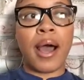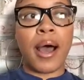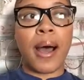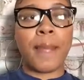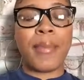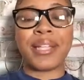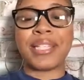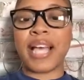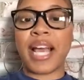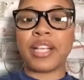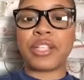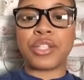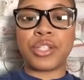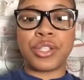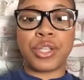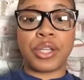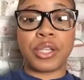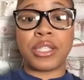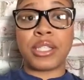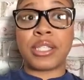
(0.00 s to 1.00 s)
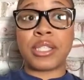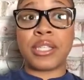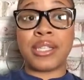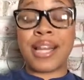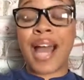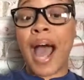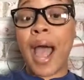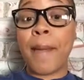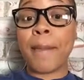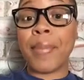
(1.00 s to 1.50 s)
It takes
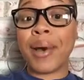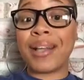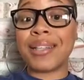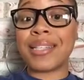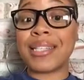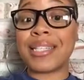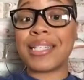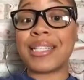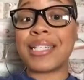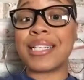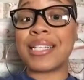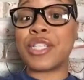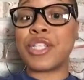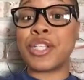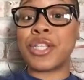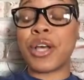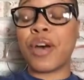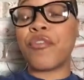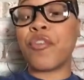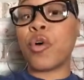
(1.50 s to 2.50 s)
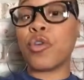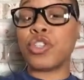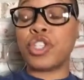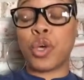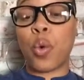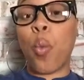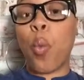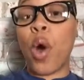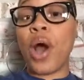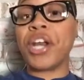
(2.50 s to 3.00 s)
9 months
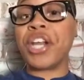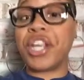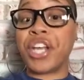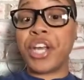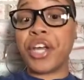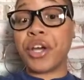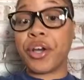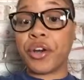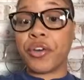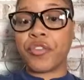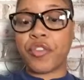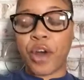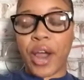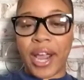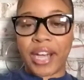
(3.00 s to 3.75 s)
to 1 year for